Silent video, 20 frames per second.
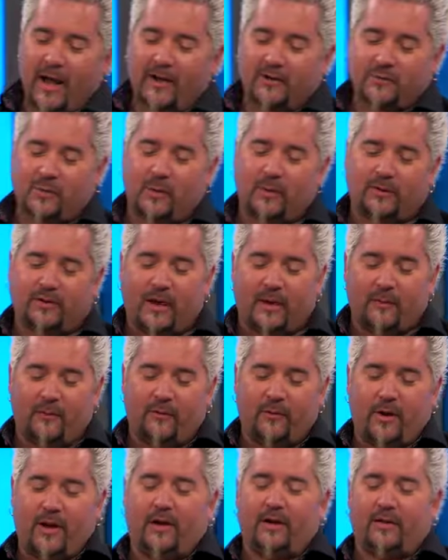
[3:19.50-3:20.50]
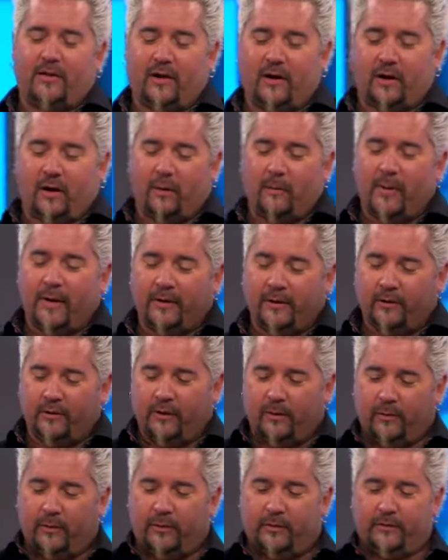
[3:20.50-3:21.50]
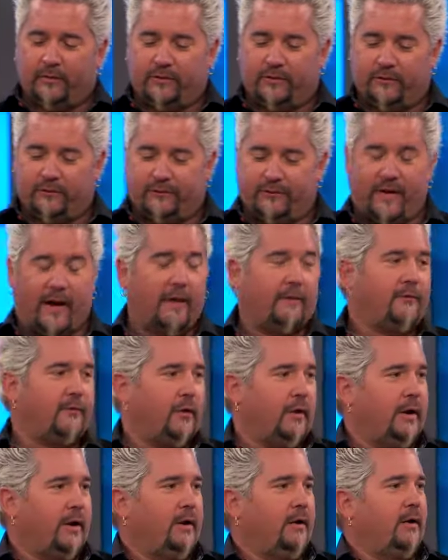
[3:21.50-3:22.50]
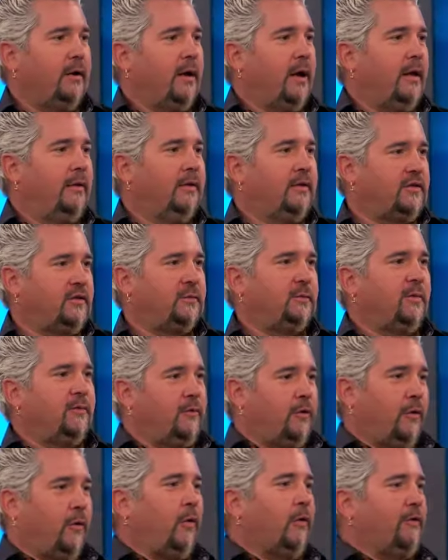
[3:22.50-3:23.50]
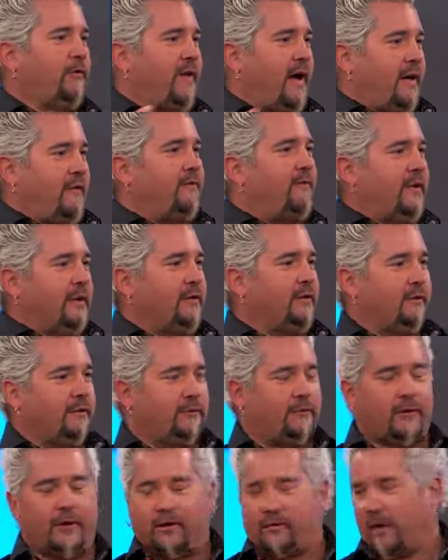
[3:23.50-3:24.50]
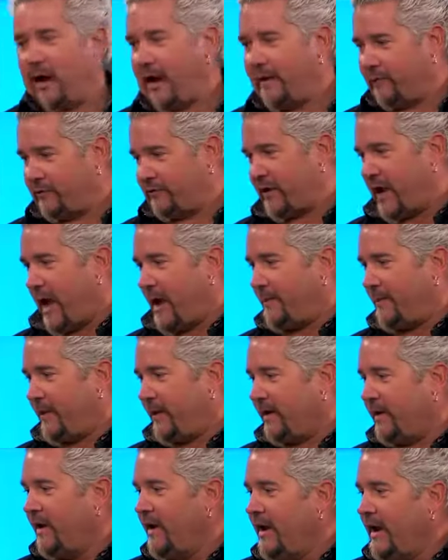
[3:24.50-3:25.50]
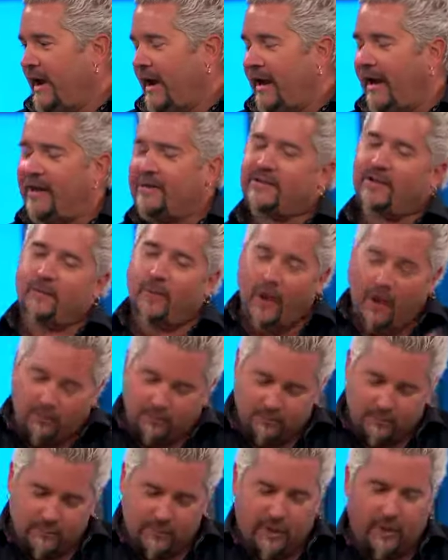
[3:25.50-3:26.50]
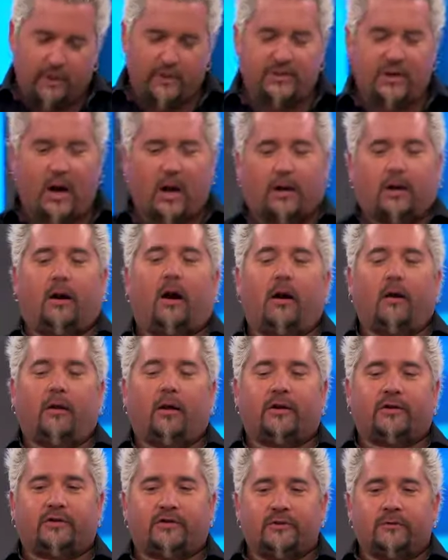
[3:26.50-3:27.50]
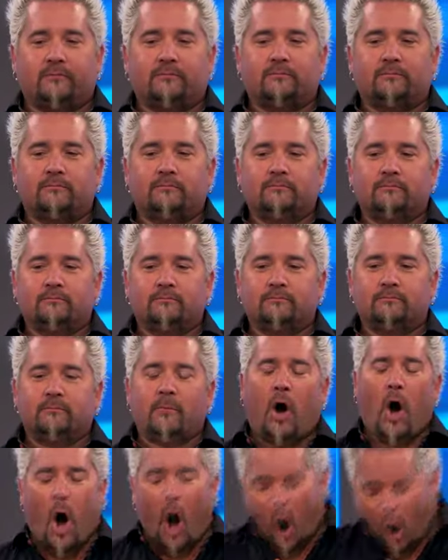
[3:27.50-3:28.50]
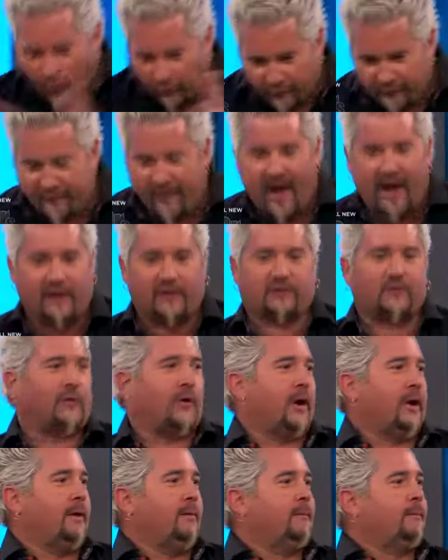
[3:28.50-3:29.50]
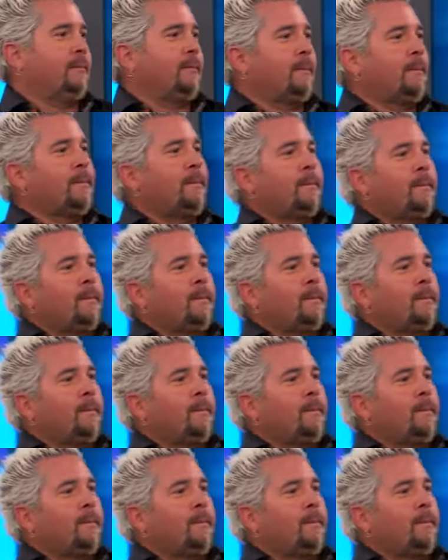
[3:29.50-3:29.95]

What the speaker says: asked me one time if we had anything on our menu that was fat-free. And this is before the whole fat-free drive was happening. Right. And I said, well, here at Johnny Garlic's, all the fat is free. So... You're